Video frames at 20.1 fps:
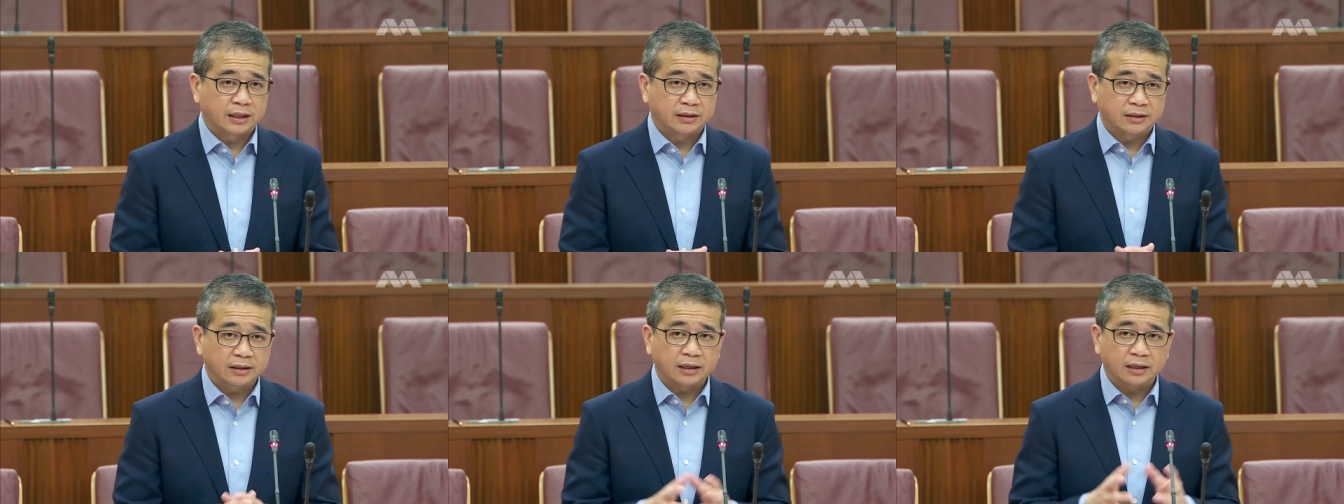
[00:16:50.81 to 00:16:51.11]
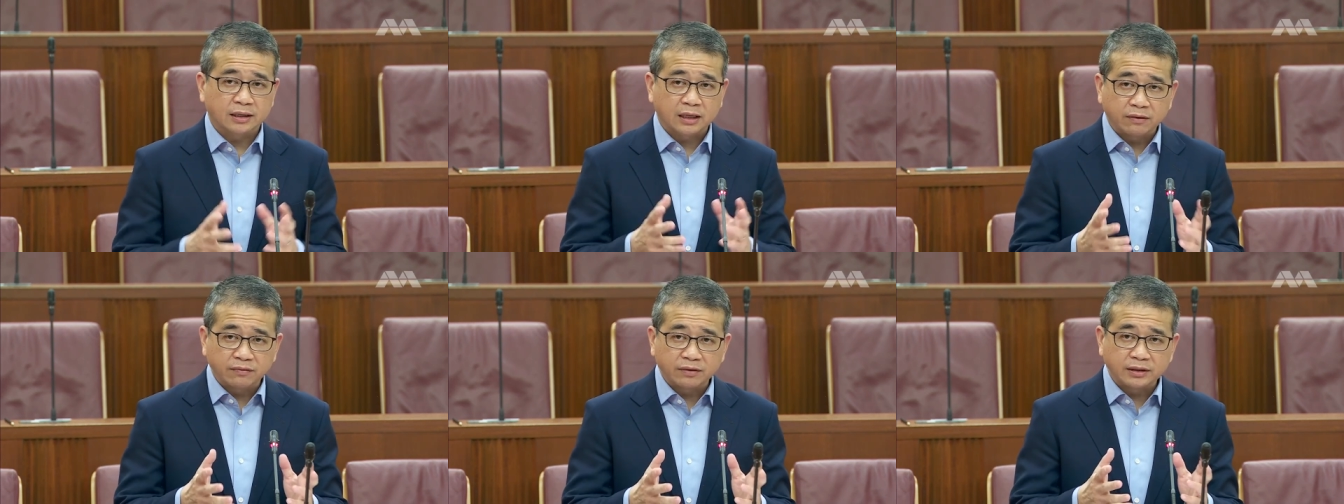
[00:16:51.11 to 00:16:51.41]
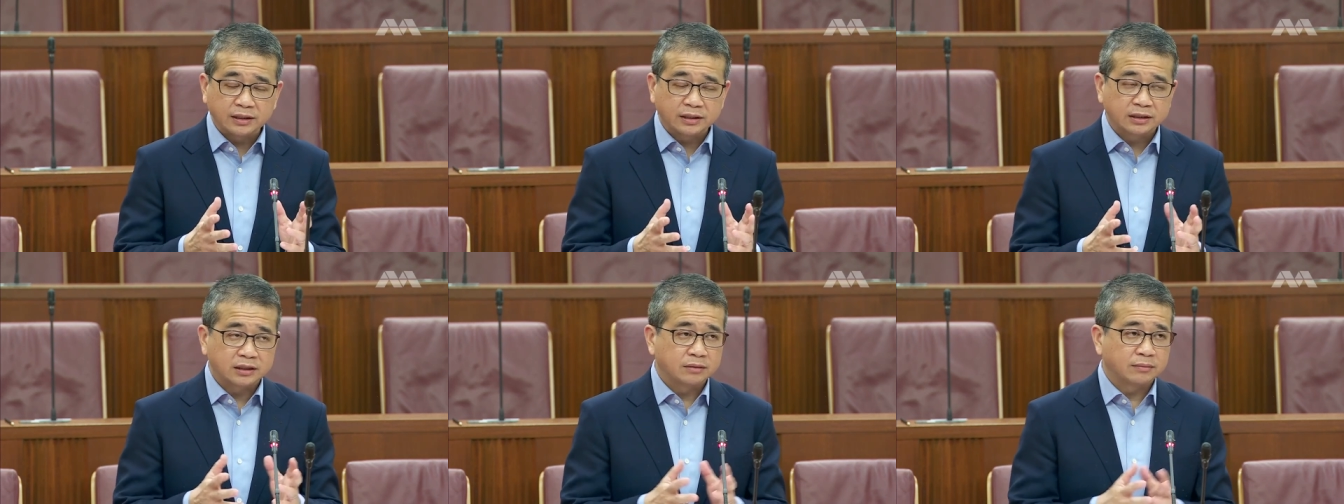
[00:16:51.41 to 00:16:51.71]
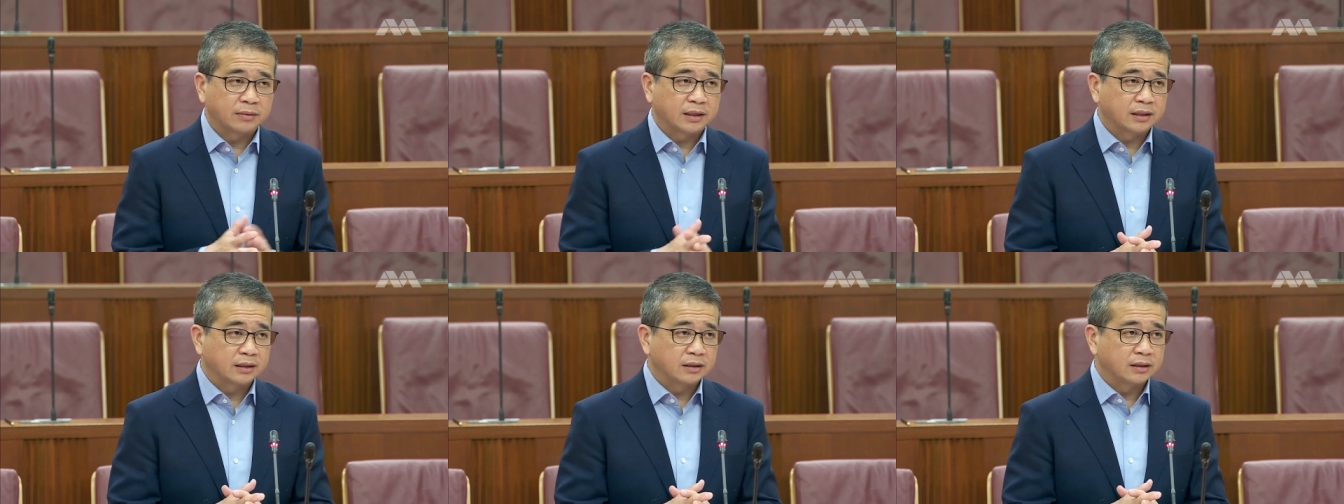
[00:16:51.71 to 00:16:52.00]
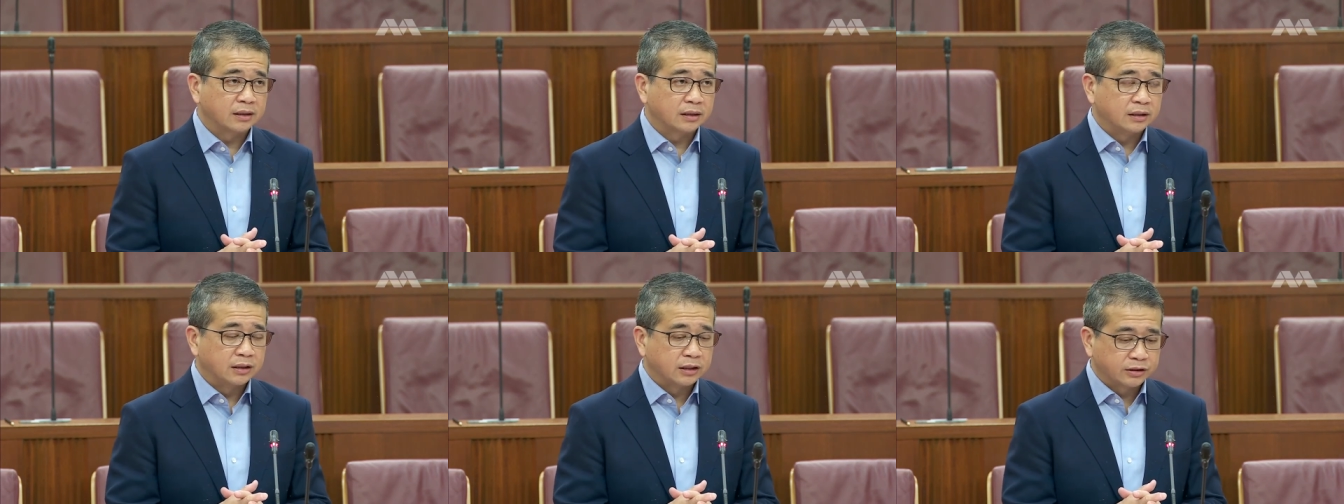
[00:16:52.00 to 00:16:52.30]
I think I covered this in my
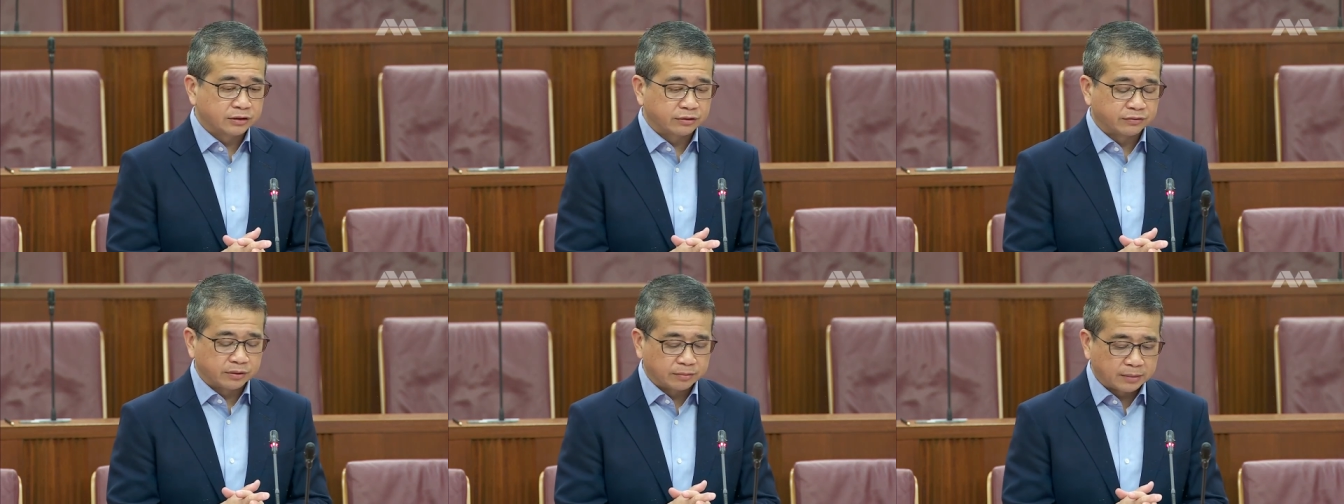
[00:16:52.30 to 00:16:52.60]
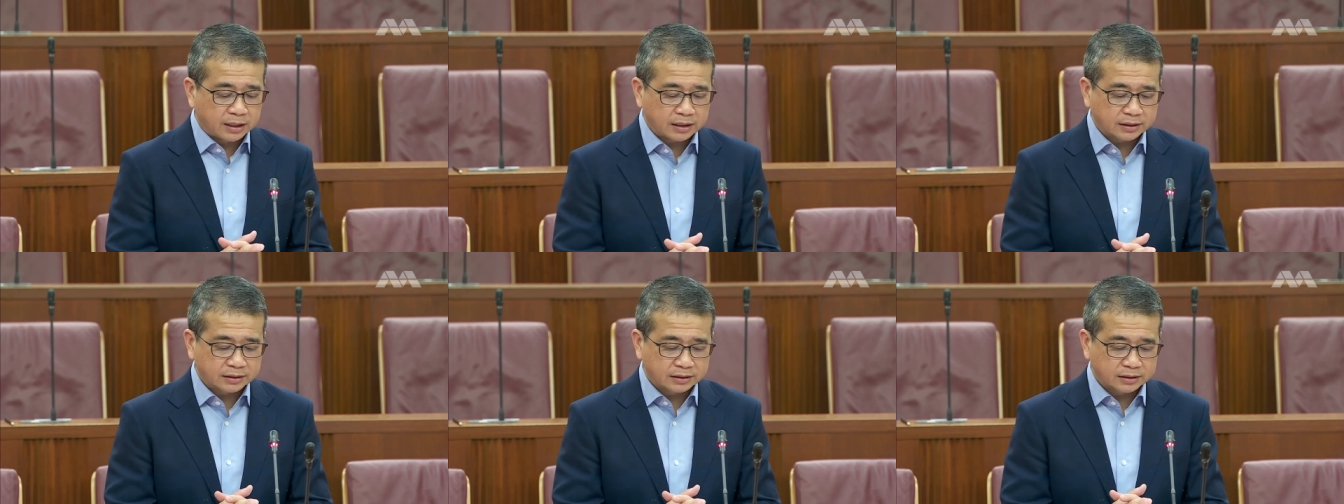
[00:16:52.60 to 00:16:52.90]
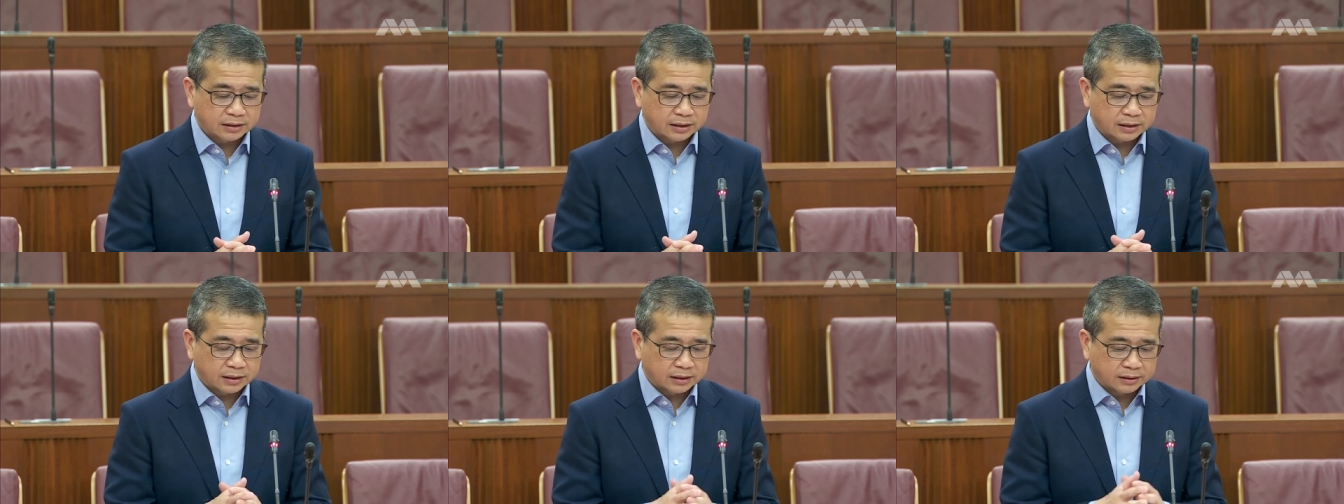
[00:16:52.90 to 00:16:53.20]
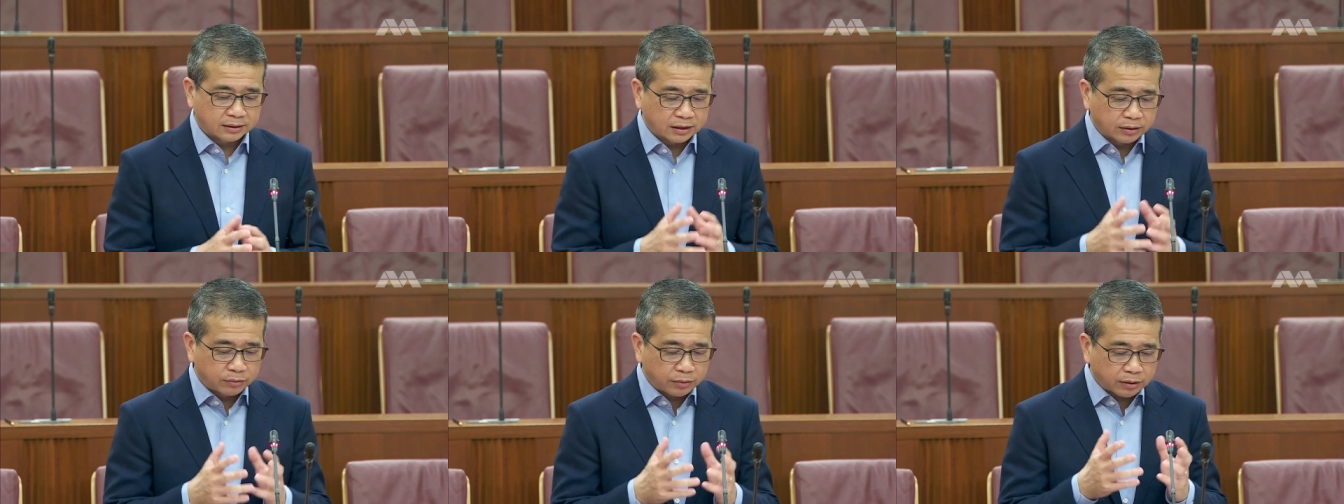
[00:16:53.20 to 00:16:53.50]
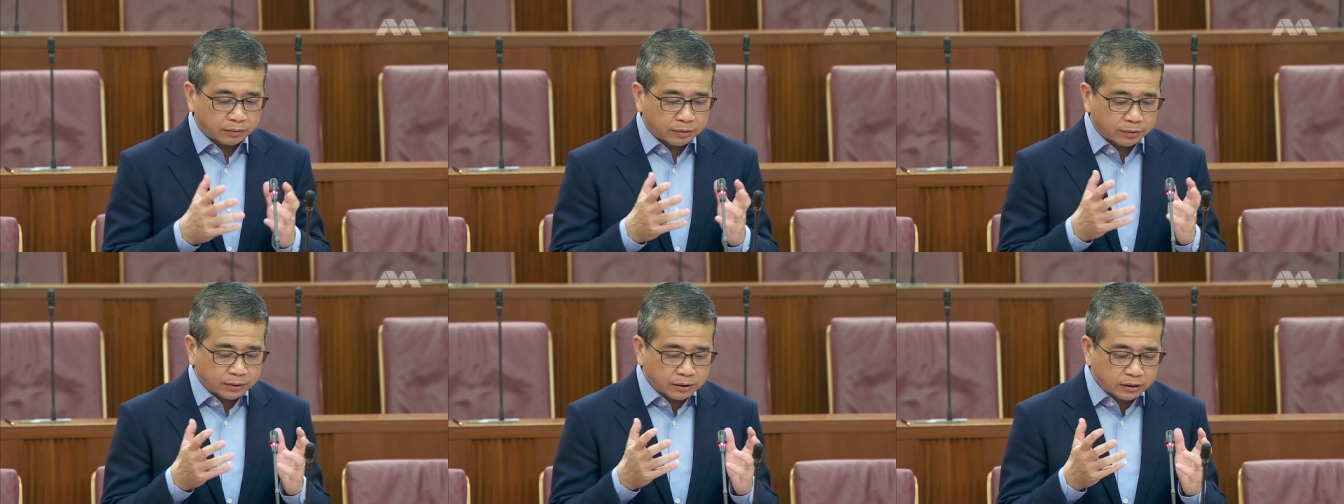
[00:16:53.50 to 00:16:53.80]
initial remarks, and I think
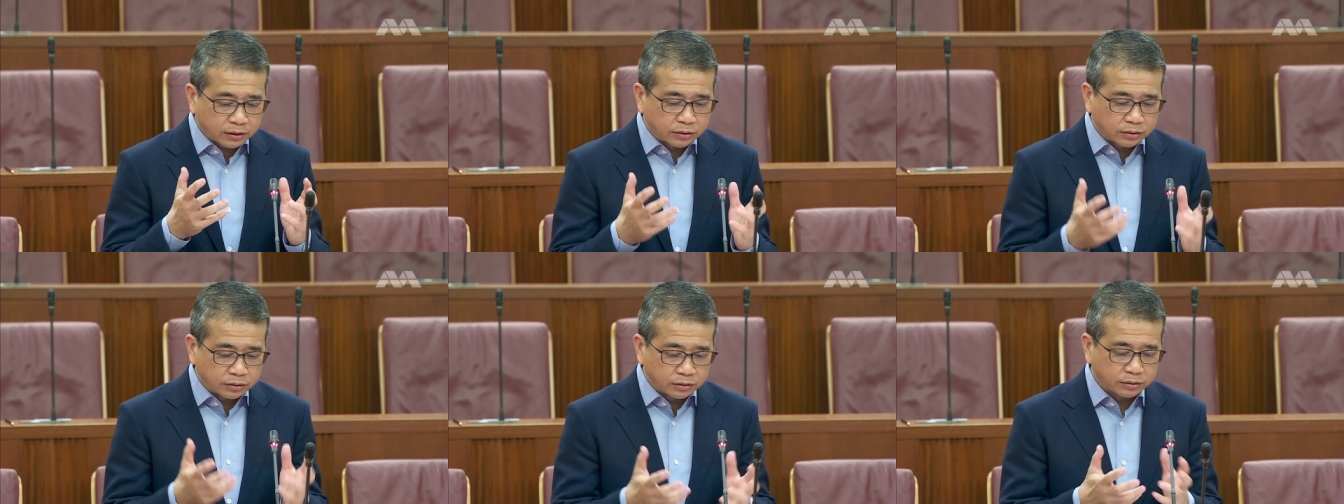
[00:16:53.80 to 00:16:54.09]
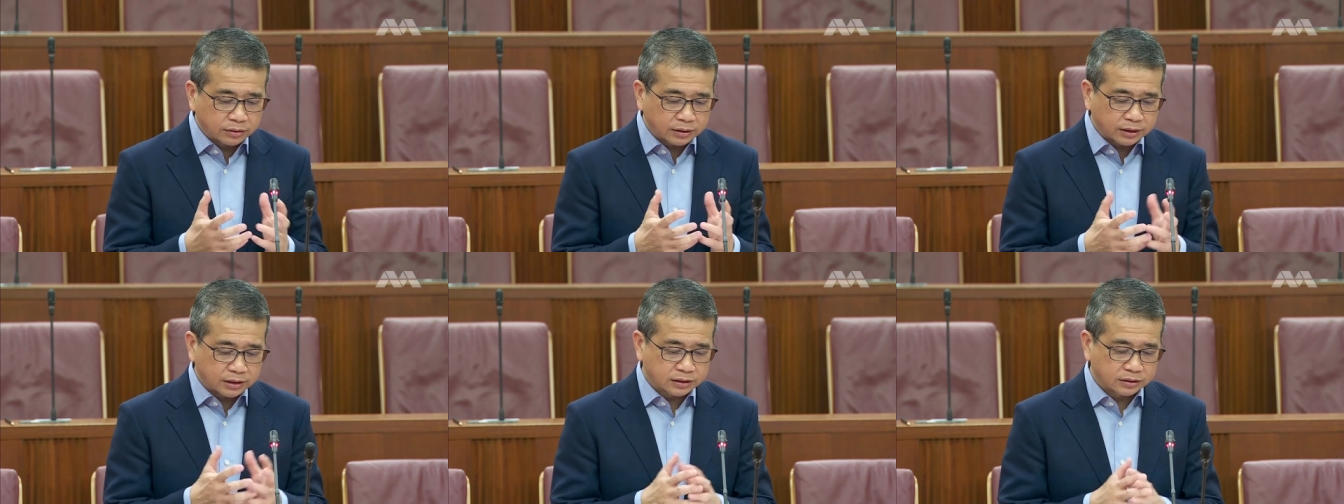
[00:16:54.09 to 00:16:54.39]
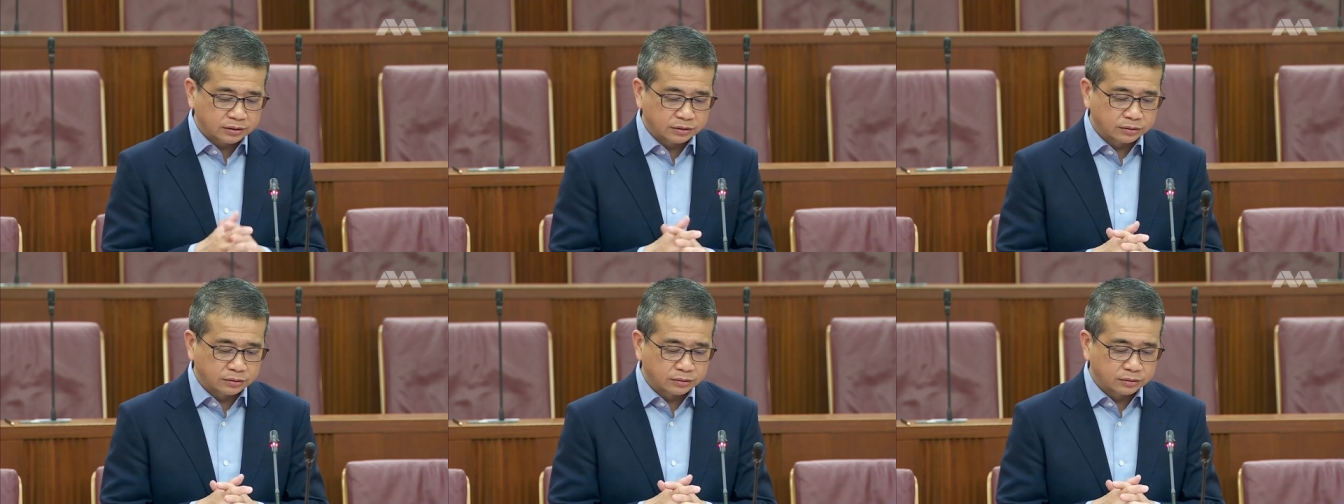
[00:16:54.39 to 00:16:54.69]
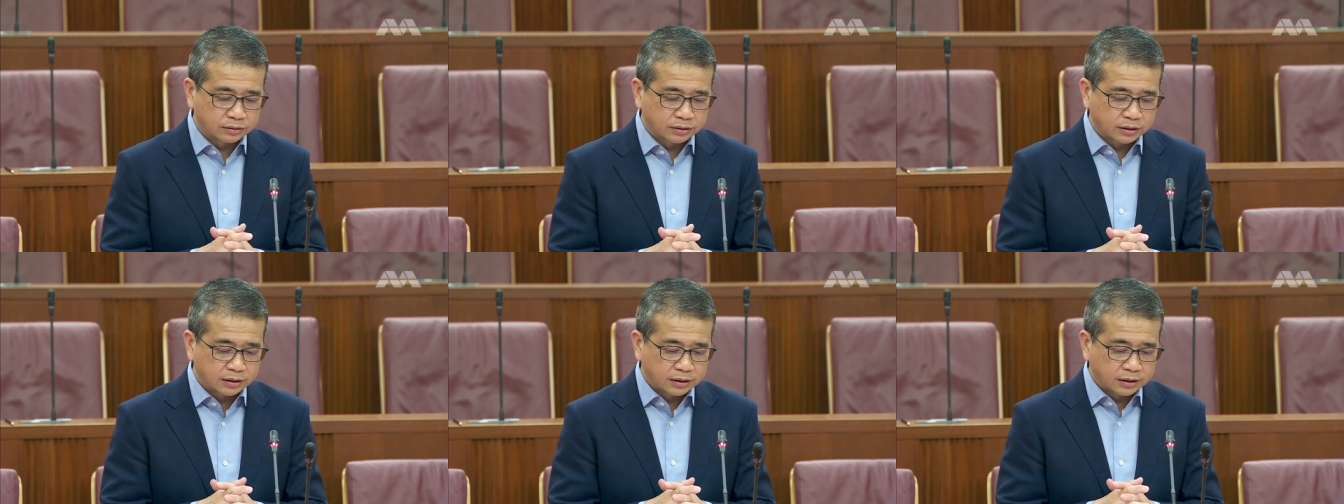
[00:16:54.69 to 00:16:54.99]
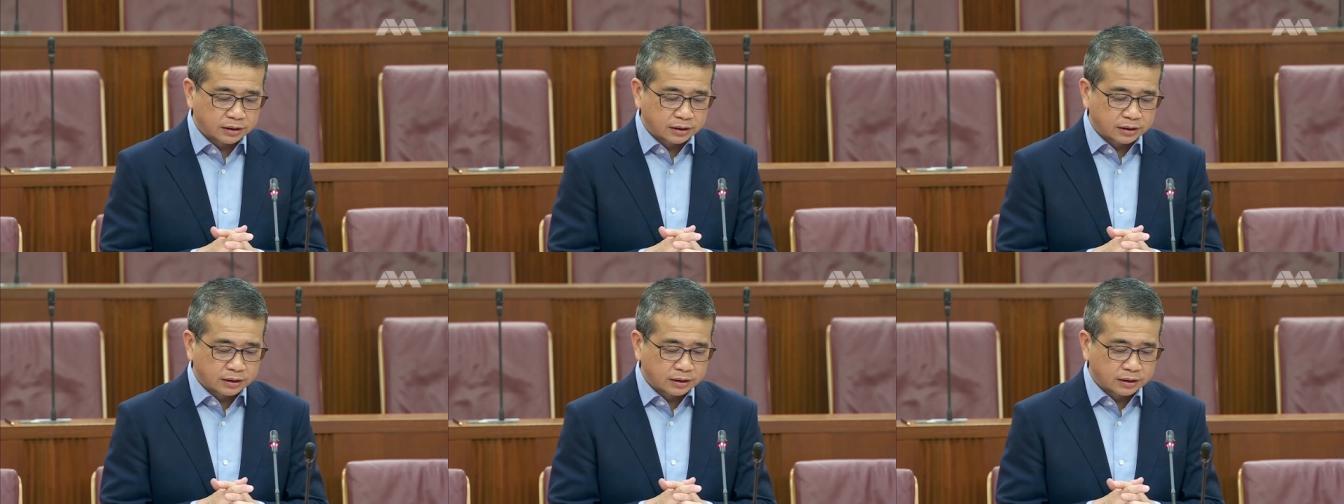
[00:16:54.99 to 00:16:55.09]
what we want to do is to